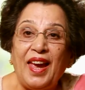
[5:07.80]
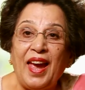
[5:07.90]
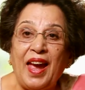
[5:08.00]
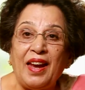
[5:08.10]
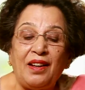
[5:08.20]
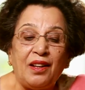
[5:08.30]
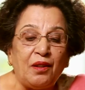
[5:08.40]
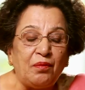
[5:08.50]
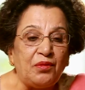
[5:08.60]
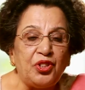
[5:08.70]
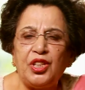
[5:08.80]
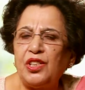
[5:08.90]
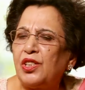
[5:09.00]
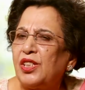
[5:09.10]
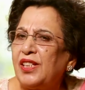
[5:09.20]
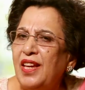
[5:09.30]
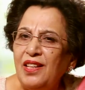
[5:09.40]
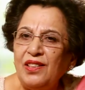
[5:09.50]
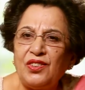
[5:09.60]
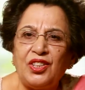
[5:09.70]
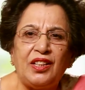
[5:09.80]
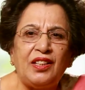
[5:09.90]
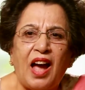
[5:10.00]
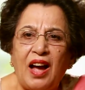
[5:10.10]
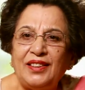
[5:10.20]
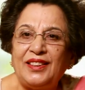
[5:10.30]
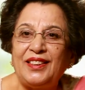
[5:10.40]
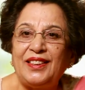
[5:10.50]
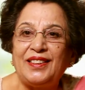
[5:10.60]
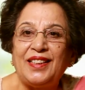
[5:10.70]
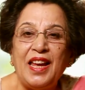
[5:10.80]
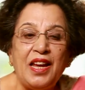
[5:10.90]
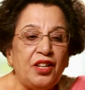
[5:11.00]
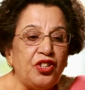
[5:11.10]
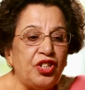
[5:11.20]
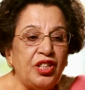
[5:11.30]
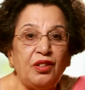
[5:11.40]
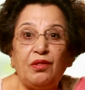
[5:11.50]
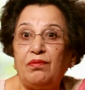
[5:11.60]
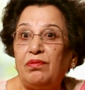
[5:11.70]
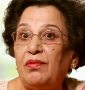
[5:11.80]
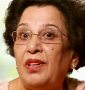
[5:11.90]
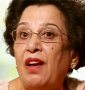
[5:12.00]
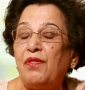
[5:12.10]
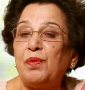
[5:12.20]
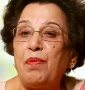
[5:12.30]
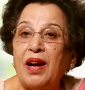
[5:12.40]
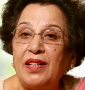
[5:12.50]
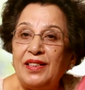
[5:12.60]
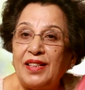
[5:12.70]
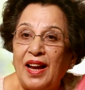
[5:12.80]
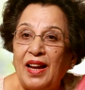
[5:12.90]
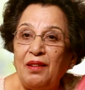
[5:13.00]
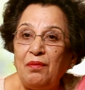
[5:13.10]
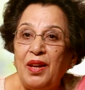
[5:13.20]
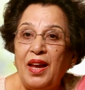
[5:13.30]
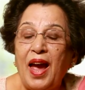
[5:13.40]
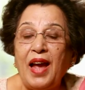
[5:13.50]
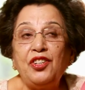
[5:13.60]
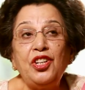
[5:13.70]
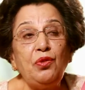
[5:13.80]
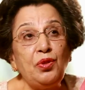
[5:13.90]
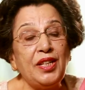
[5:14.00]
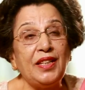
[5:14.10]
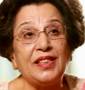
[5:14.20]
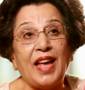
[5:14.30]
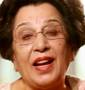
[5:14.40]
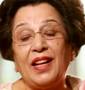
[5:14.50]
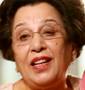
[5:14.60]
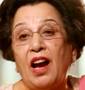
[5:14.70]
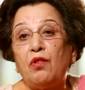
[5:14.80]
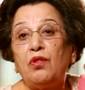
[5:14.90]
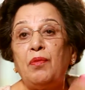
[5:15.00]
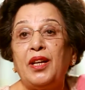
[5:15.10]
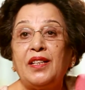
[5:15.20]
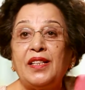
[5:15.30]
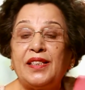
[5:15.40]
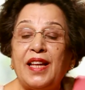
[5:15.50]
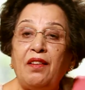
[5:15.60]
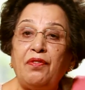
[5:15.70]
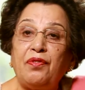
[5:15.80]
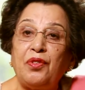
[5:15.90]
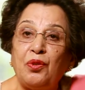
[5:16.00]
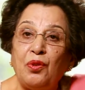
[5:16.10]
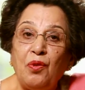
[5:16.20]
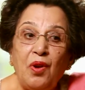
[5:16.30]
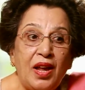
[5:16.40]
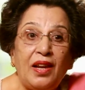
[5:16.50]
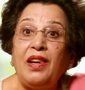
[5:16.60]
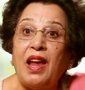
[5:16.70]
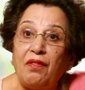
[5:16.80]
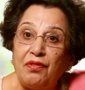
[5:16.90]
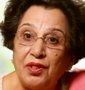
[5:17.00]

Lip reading: And she sings, she dances, she loves party time, and she knows exactly how to make herself, loved.